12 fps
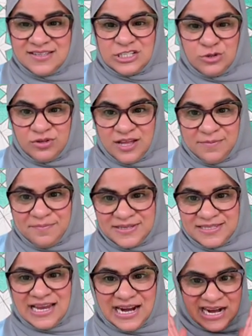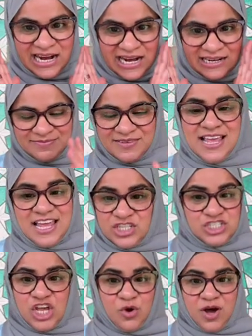I started IGP with my
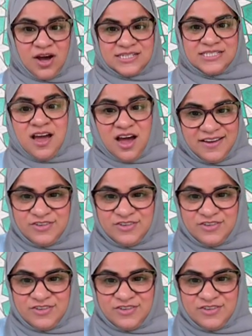son's school compass.